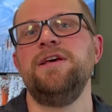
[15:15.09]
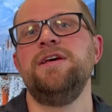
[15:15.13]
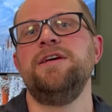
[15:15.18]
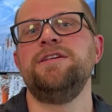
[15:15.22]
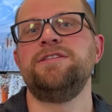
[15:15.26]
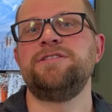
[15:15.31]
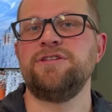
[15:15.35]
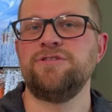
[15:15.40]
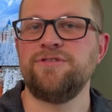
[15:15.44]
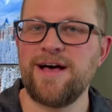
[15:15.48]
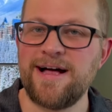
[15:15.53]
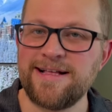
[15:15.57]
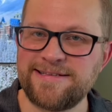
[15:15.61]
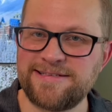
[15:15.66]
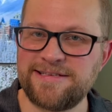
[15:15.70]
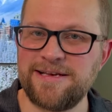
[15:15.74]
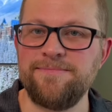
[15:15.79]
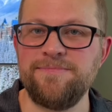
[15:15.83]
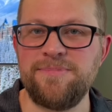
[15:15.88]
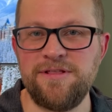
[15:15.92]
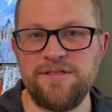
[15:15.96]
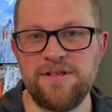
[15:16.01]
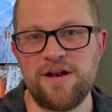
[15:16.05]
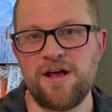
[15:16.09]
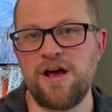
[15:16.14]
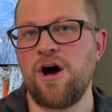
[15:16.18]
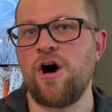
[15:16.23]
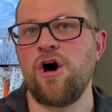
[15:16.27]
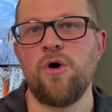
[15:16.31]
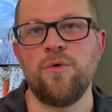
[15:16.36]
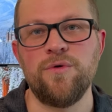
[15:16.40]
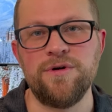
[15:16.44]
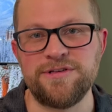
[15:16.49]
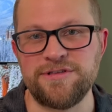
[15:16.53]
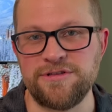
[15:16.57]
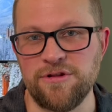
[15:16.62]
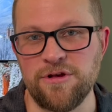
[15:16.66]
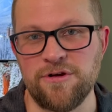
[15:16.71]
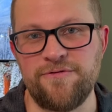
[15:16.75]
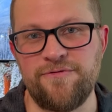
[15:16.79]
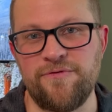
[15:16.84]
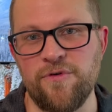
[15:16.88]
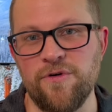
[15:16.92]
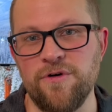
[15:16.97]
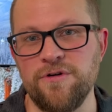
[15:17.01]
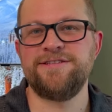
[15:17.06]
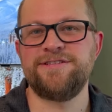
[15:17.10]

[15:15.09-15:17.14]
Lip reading: So that's something that I always look for.